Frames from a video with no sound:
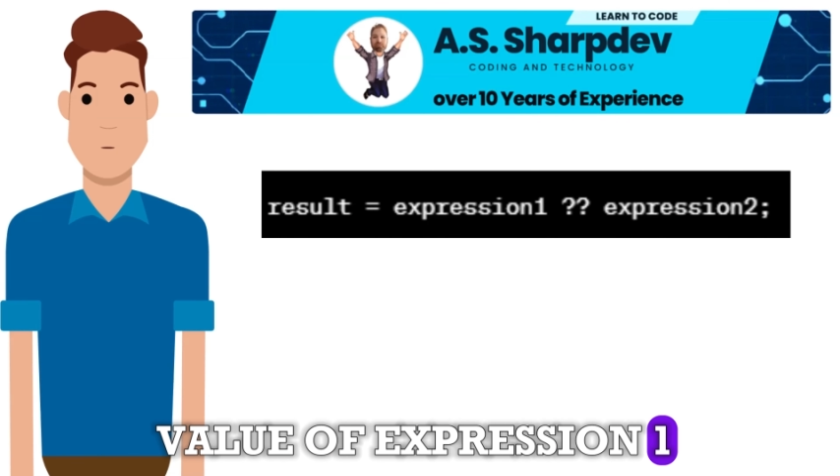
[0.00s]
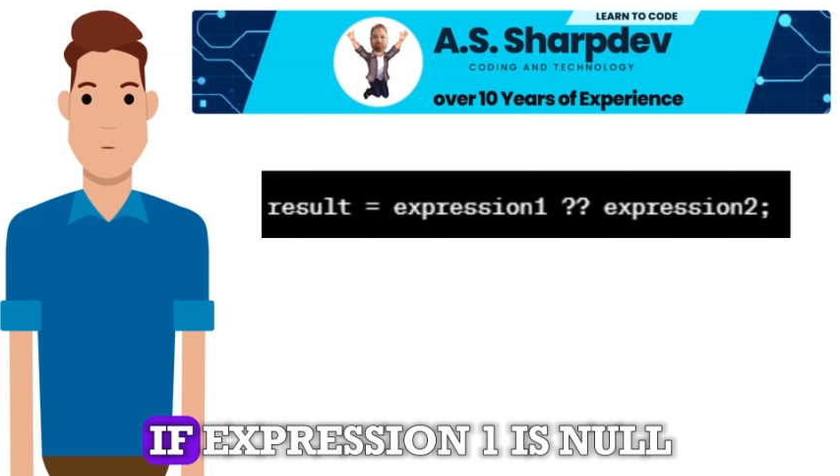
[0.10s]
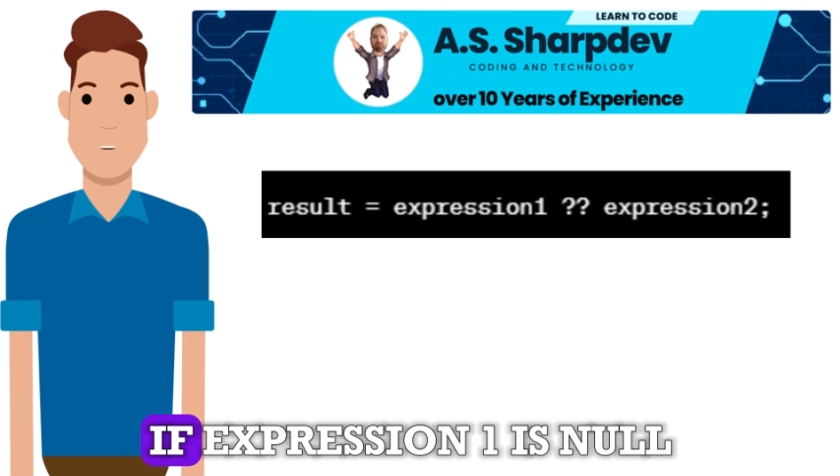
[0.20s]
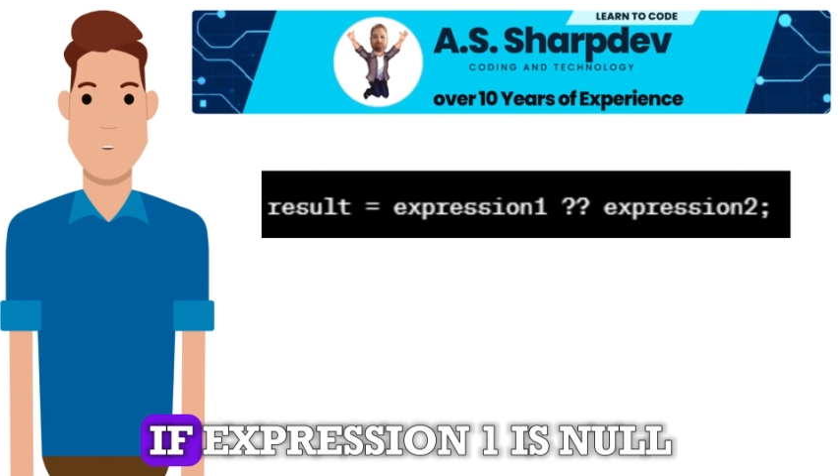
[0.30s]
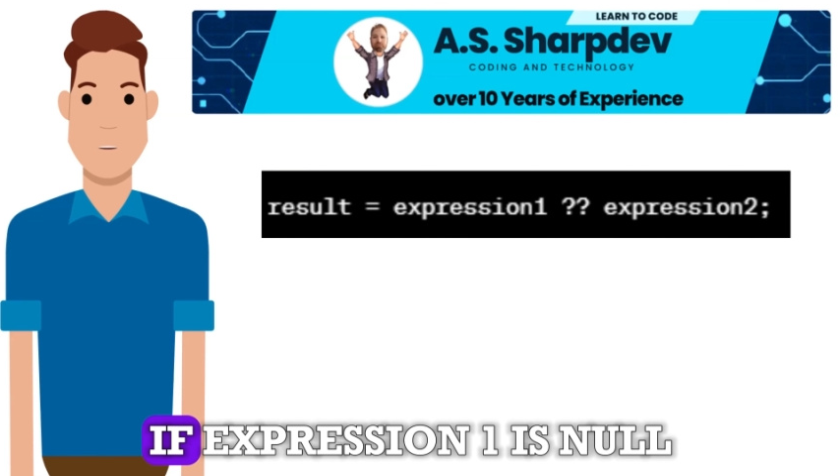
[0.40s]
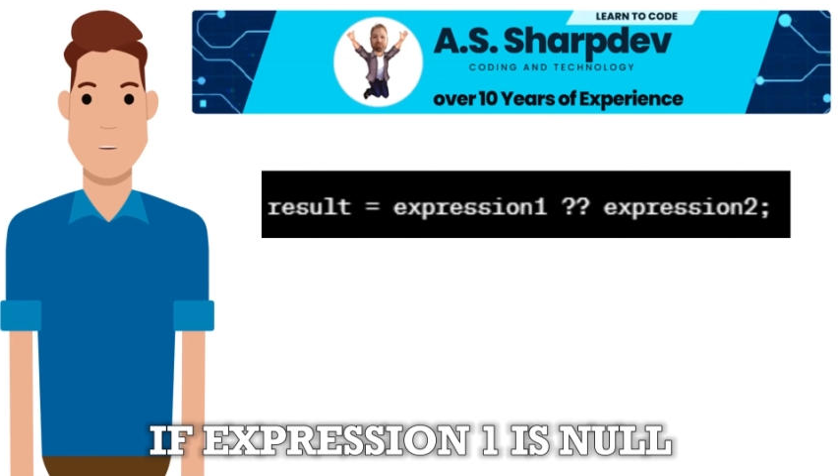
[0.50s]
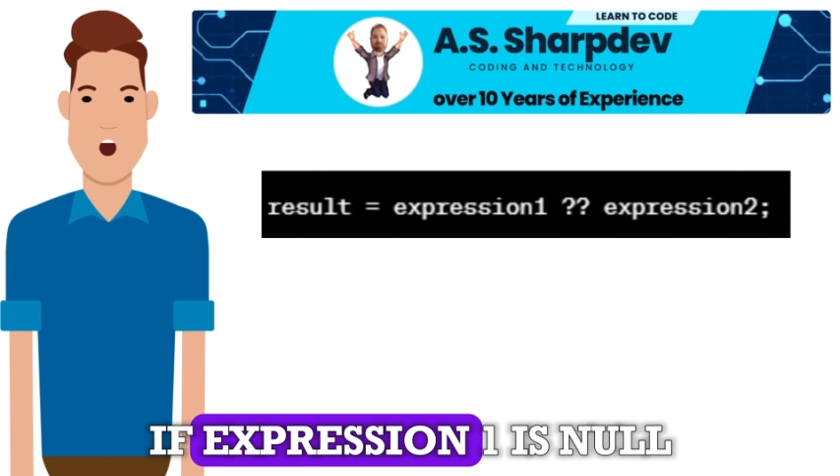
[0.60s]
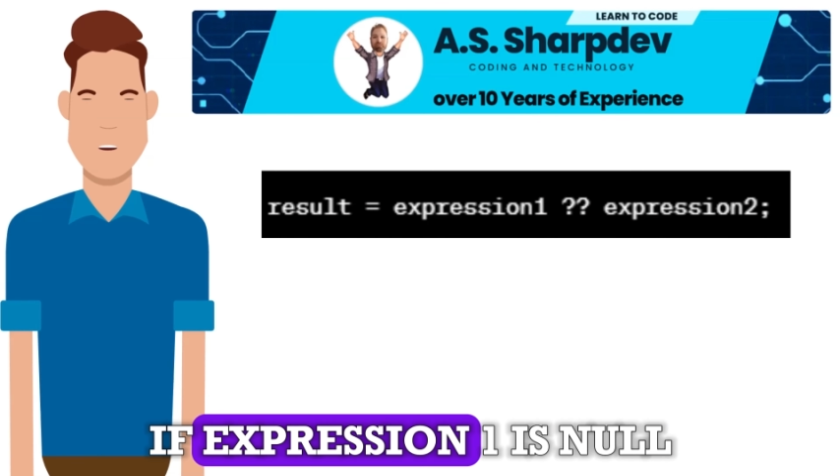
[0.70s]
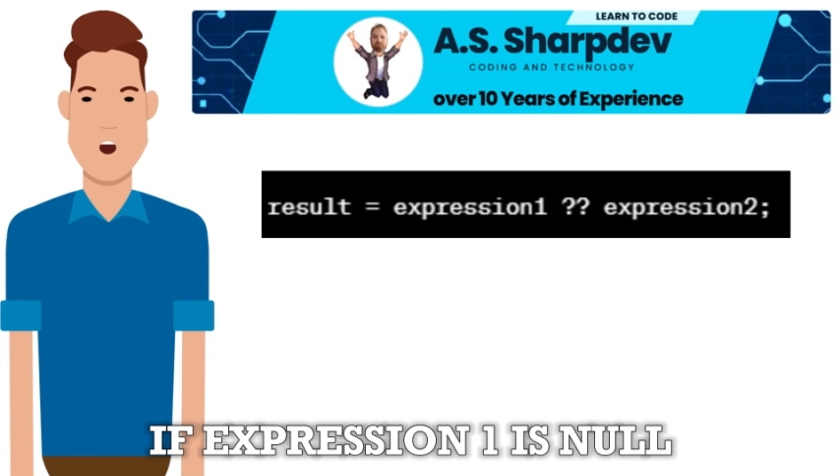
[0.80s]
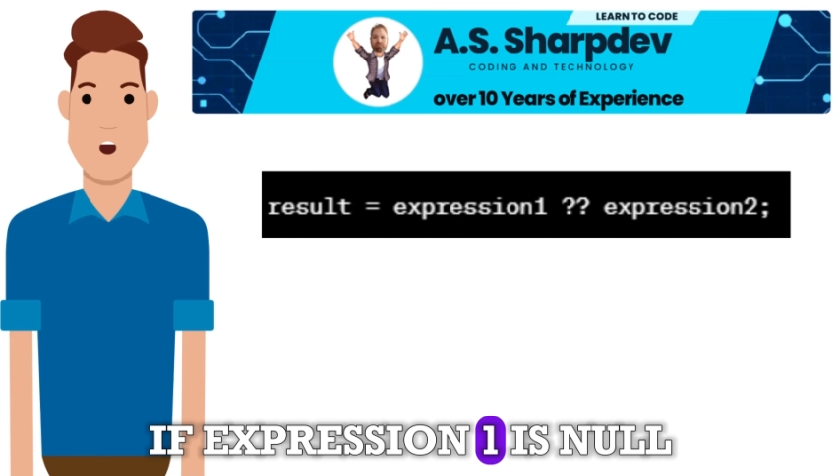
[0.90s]
If
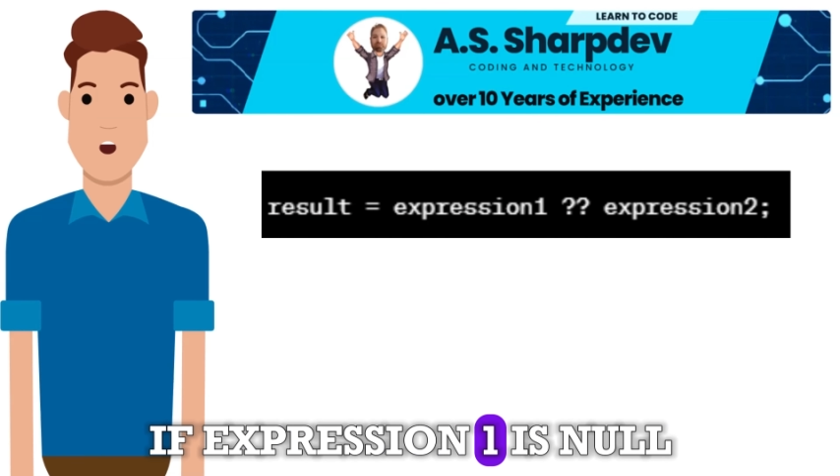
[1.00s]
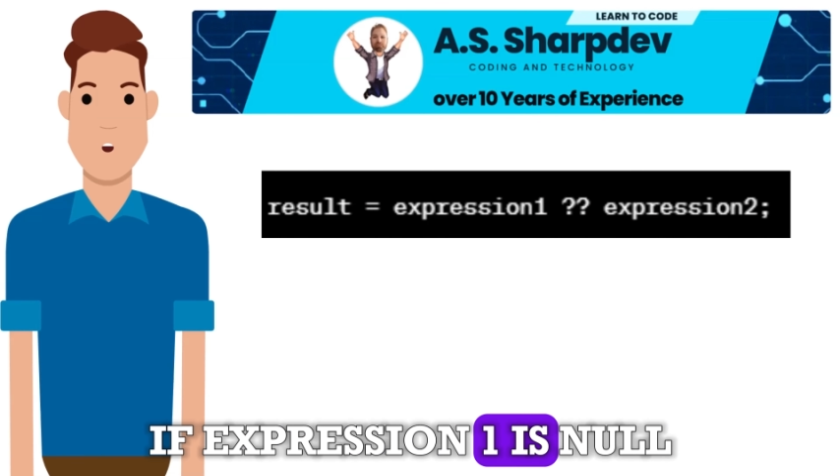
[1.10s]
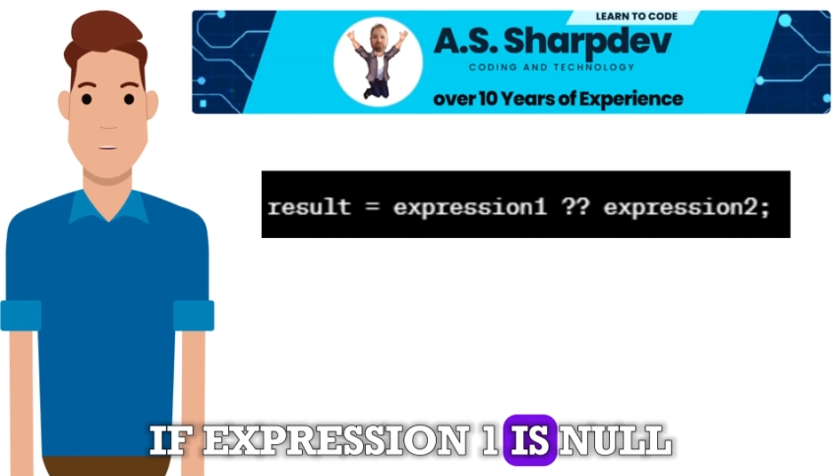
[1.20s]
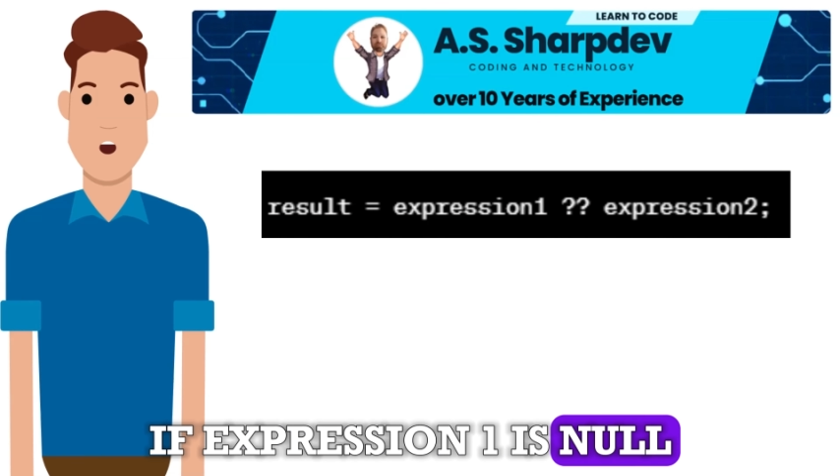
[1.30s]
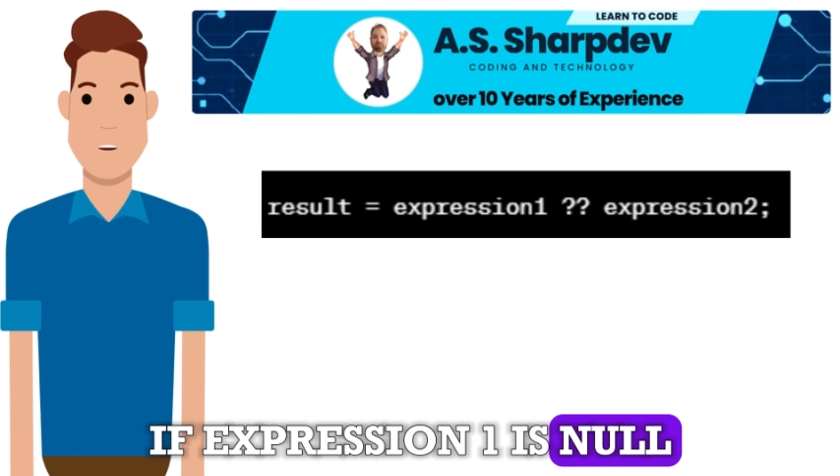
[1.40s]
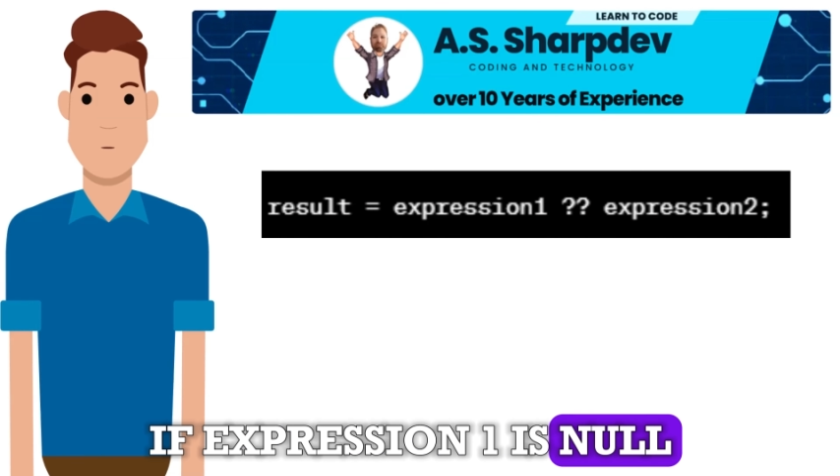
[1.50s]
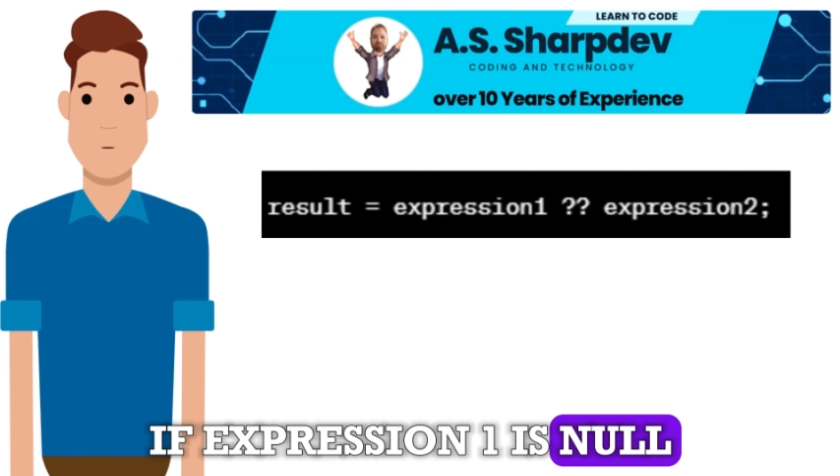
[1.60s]
expression 1 is null,